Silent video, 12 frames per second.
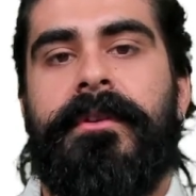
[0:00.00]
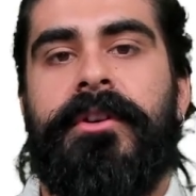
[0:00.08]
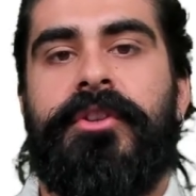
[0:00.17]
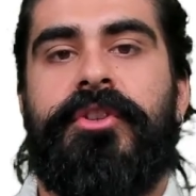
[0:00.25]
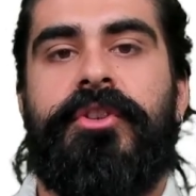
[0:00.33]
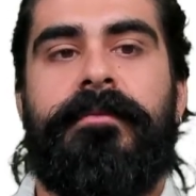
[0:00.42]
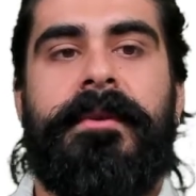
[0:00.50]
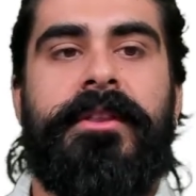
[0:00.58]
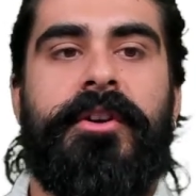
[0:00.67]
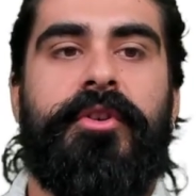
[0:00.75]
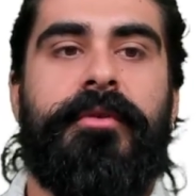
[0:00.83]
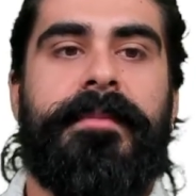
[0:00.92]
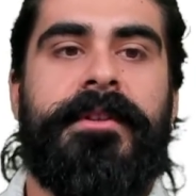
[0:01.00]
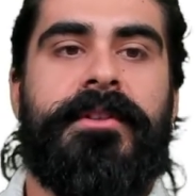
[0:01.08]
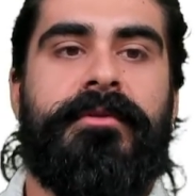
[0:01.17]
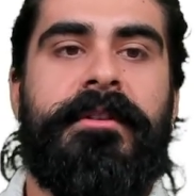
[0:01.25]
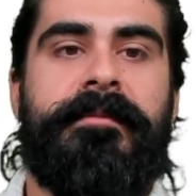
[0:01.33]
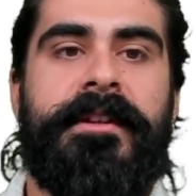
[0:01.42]
assuming the hoop is
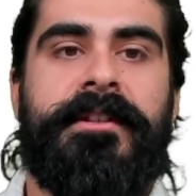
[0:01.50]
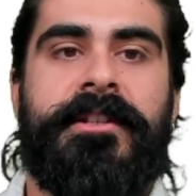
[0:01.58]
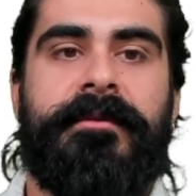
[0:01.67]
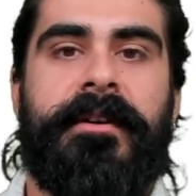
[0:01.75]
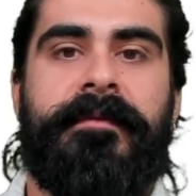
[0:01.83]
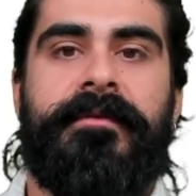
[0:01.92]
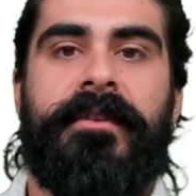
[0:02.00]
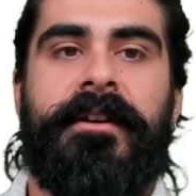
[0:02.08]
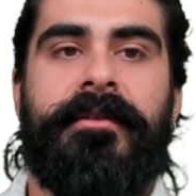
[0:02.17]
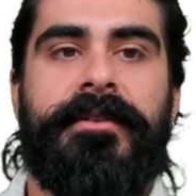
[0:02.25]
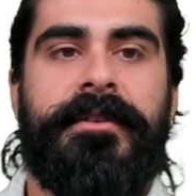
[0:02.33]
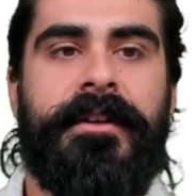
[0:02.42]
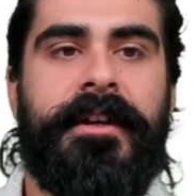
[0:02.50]
3 meters above ground?